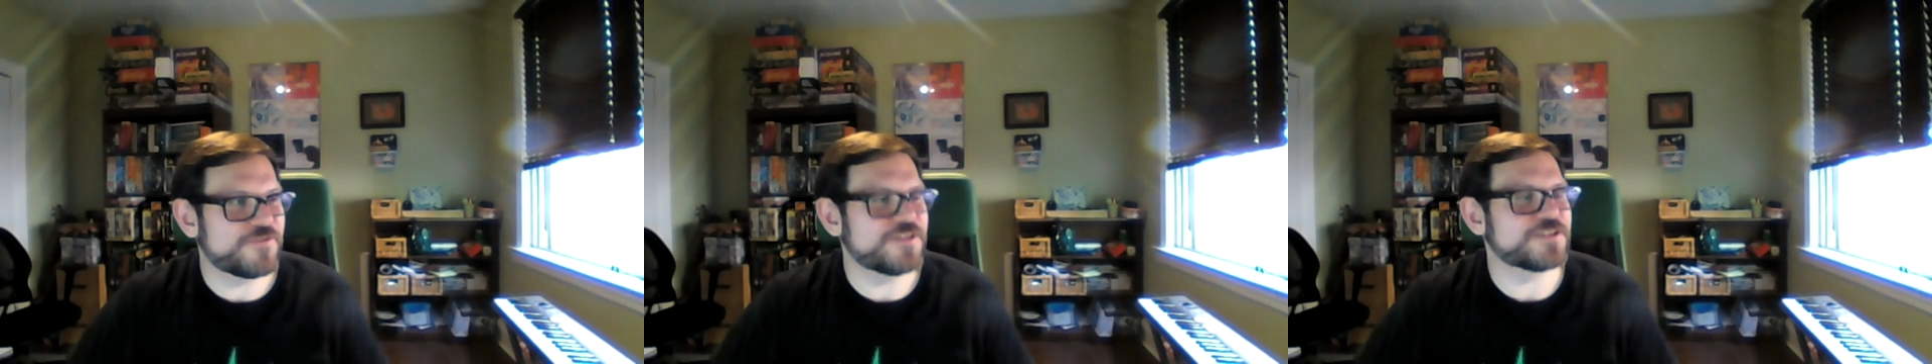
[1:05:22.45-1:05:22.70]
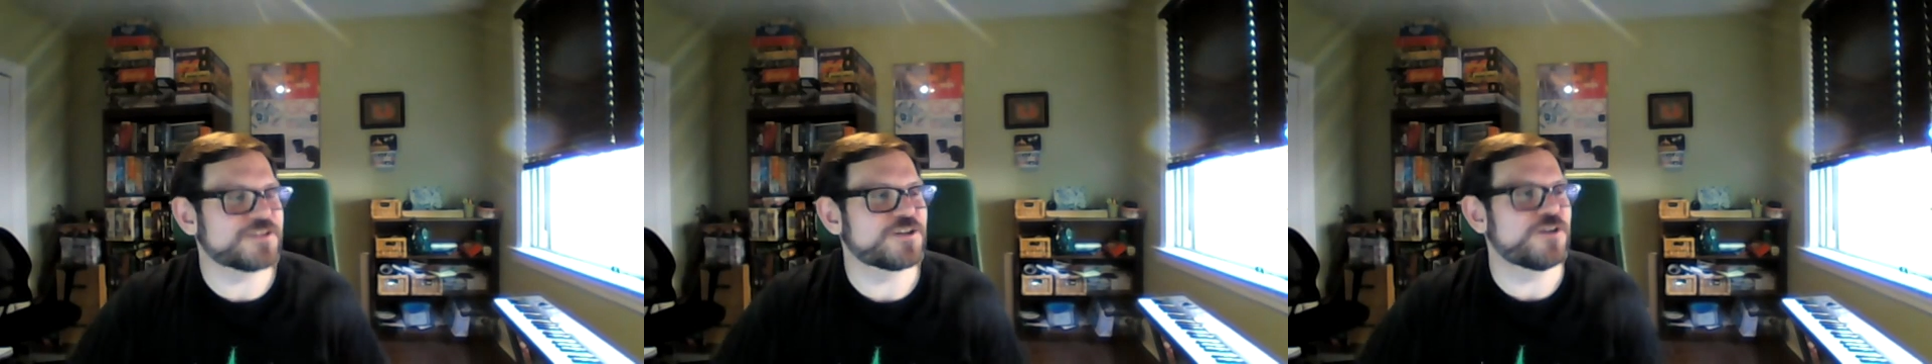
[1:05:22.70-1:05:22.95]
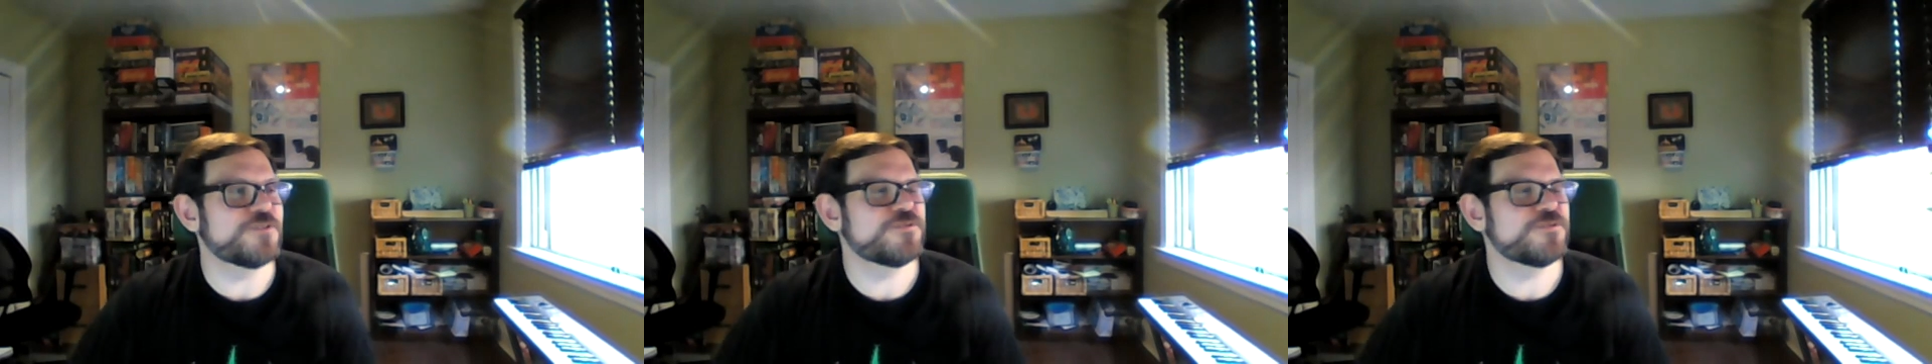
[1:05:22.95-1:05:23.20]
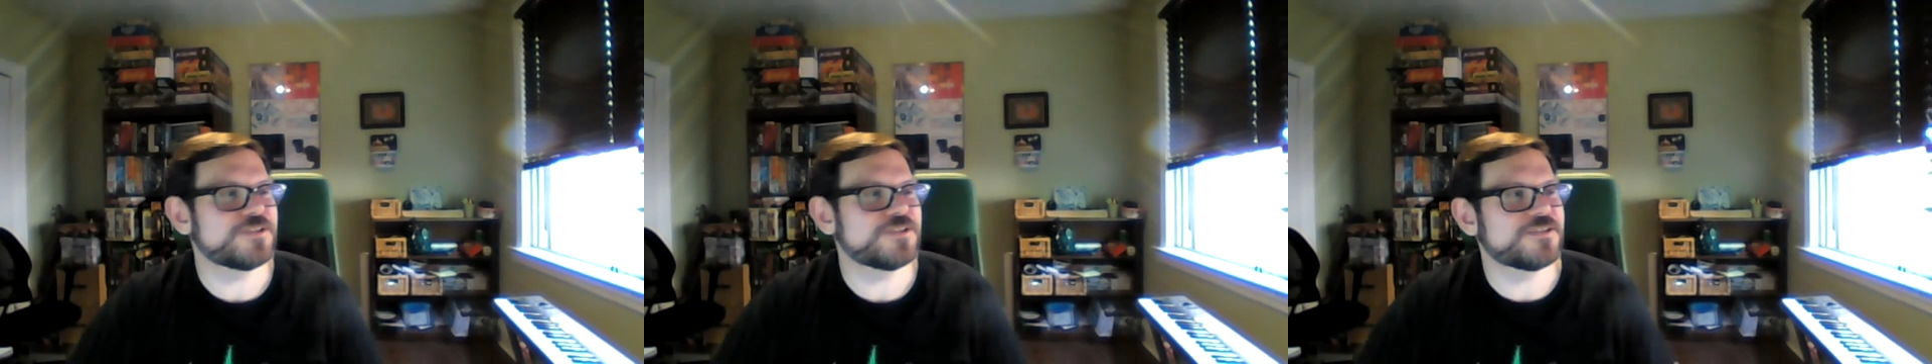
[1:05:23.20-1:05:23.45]
for this
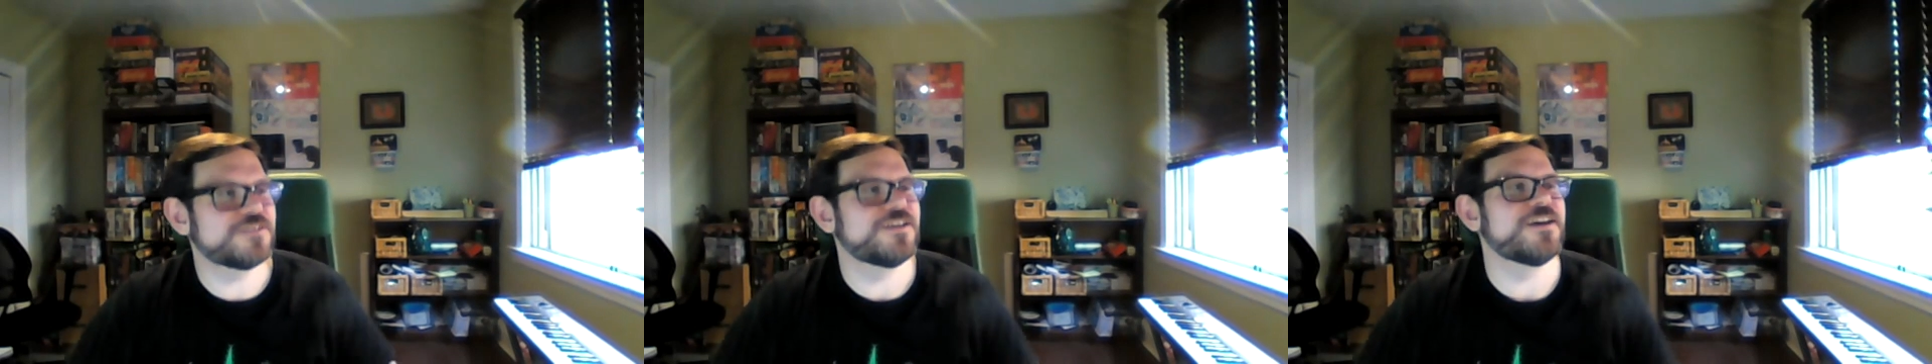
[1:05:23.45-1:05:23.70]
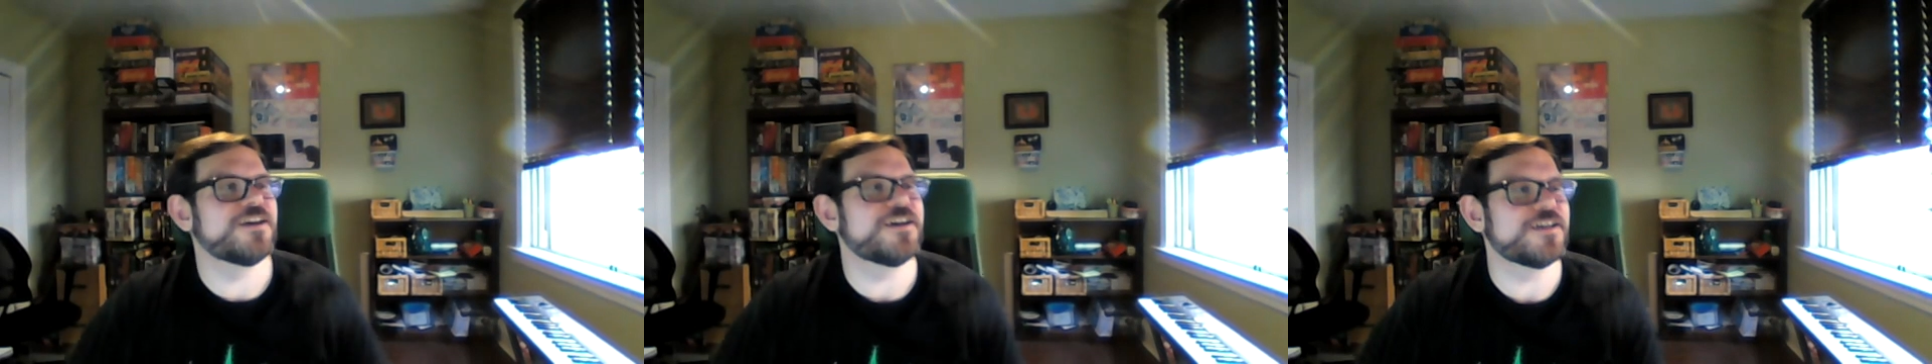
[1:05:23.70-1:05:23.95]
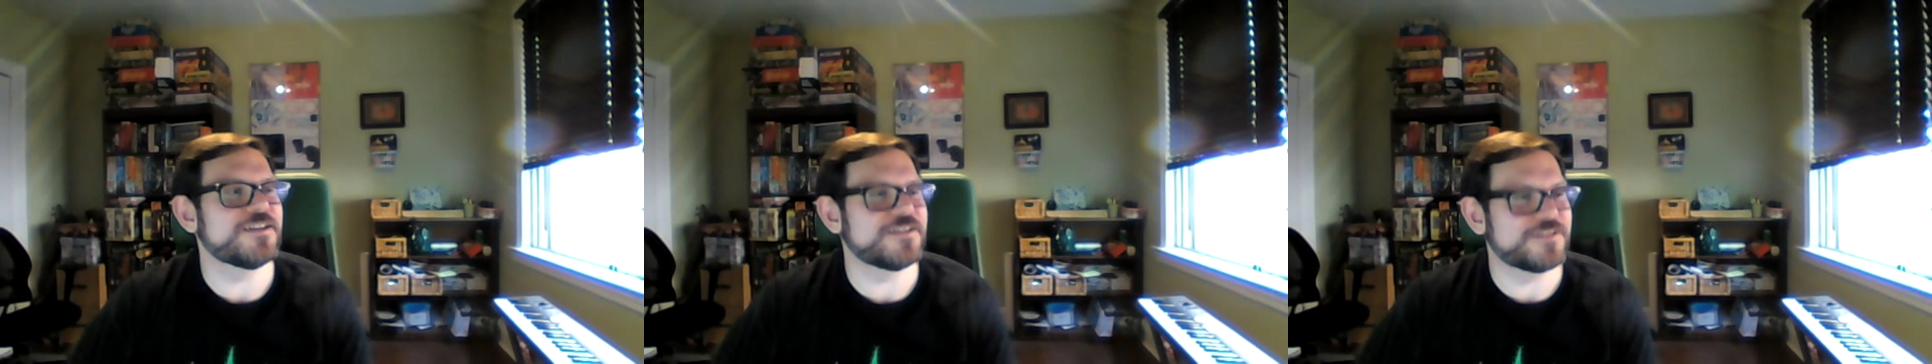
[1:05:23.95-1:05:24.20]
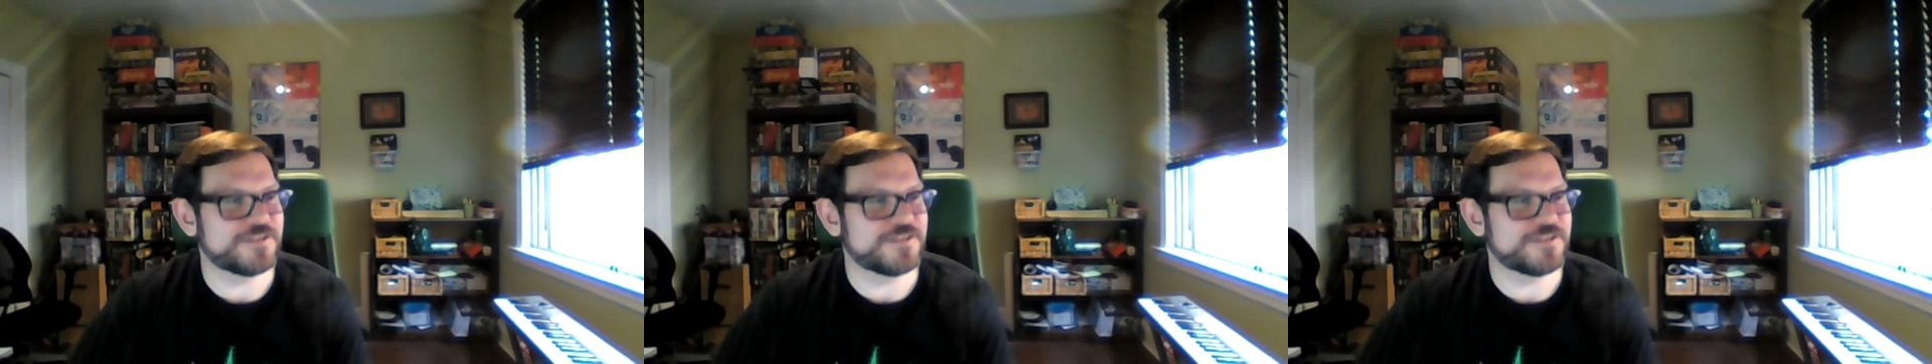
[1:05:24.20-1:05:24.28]
goes, and